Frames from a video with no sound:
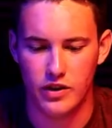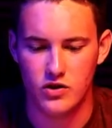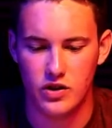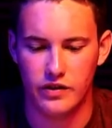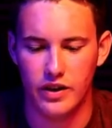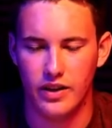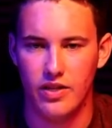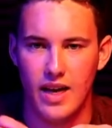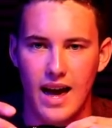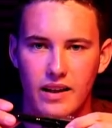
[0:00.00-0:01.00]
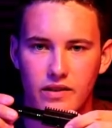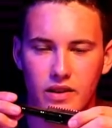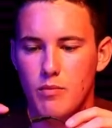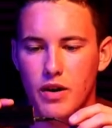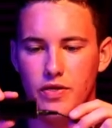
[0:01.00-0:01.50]
in just like that.
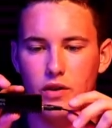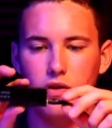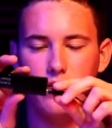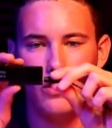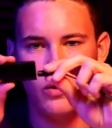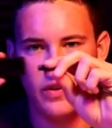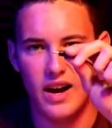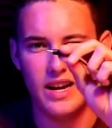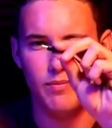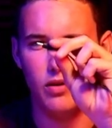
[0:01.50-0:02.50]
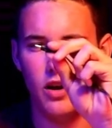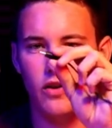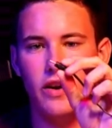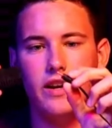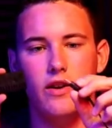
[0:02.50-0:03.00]
But there's this little tiny plug
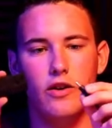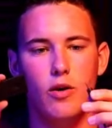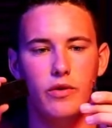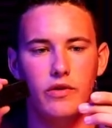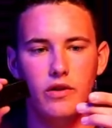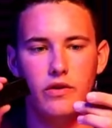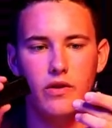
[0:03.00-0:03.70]
right here. It almost looks